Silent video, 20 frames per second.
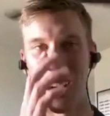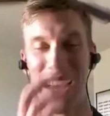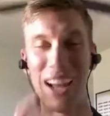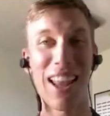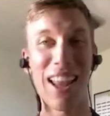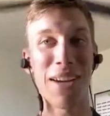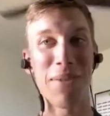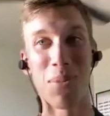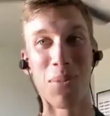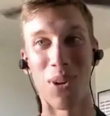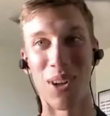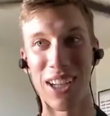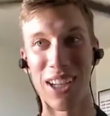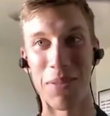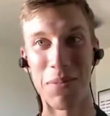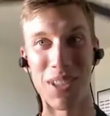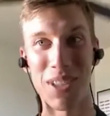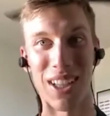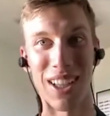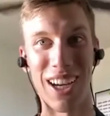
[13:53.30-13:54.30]
I like board
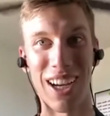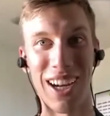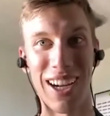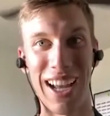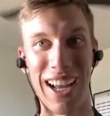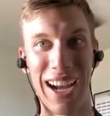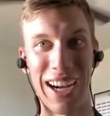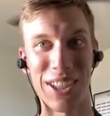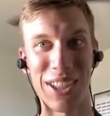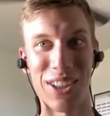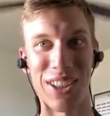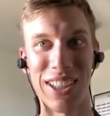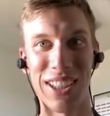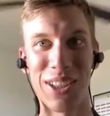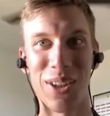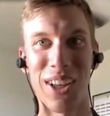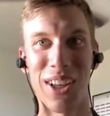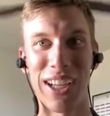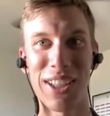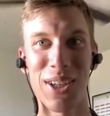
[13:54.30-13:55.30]
games a lot, actually.
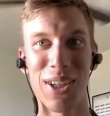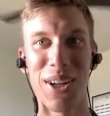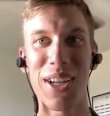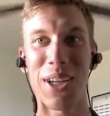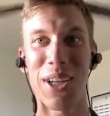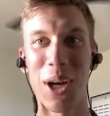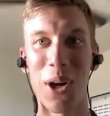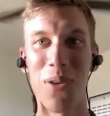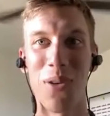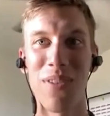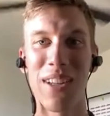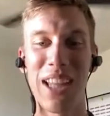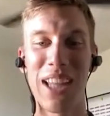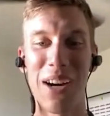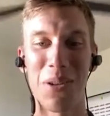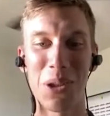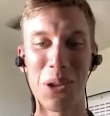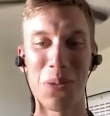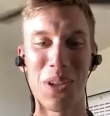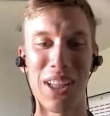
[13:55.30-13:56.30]
So like during COVID,
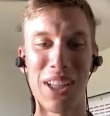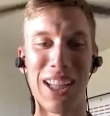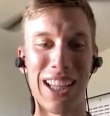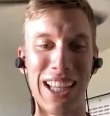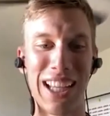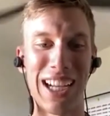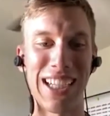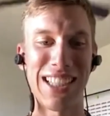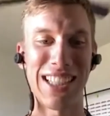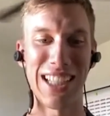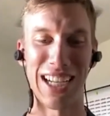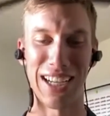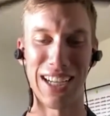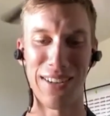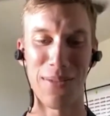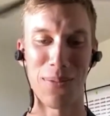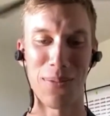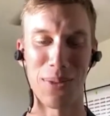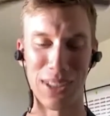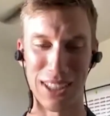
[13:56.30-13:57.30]
that was one of the things that
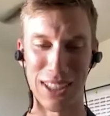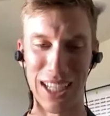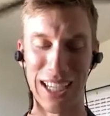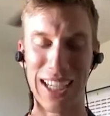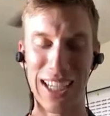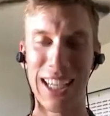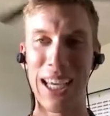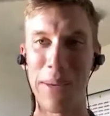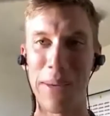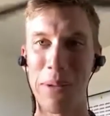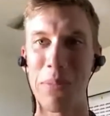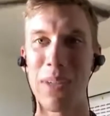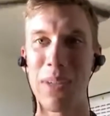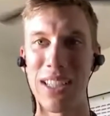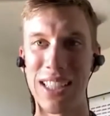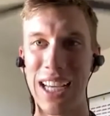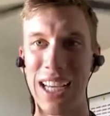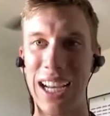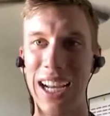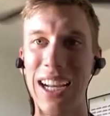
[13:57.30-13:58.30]
was like keeping me
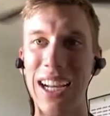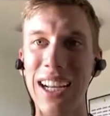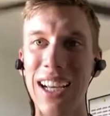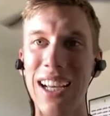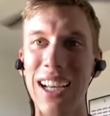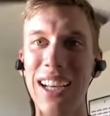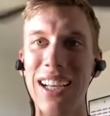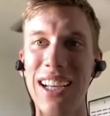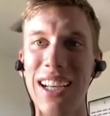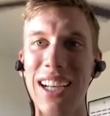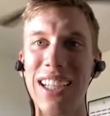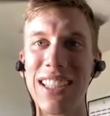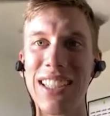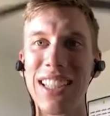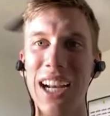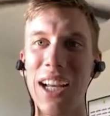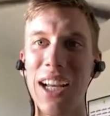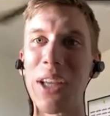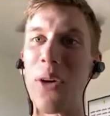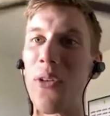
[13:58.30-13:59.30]
sane is
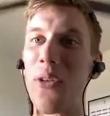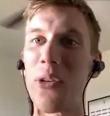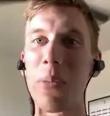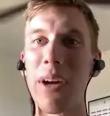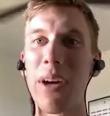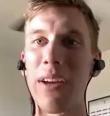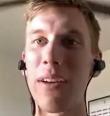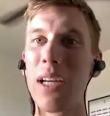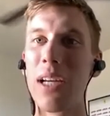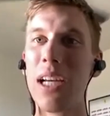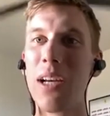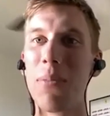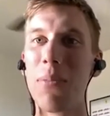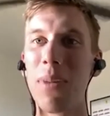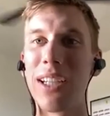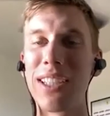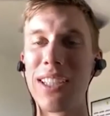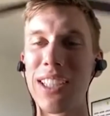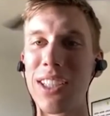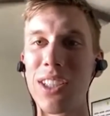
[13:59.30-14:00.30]
that I go over to my
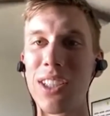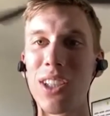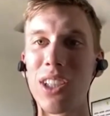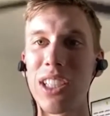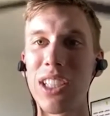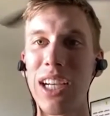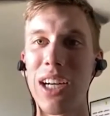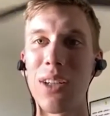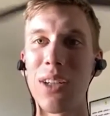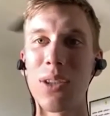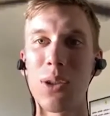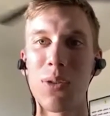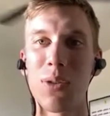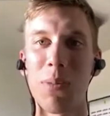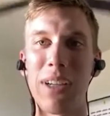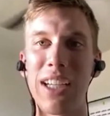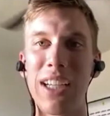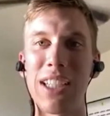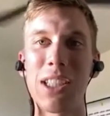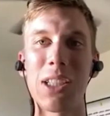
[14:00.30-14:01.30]
sister's house,
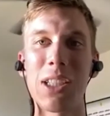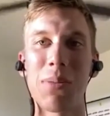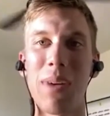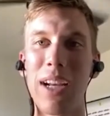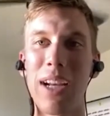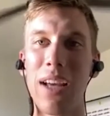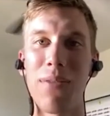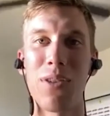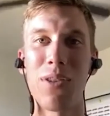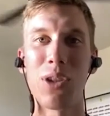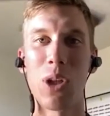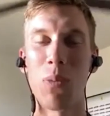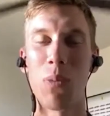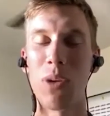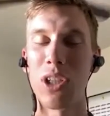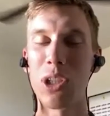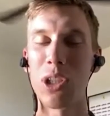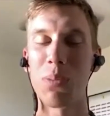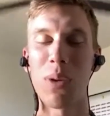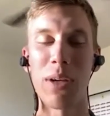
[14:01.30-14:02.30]
my nieces and my nephews, and
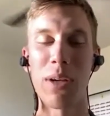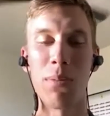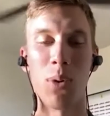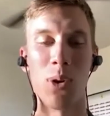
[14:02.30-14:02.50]
we just play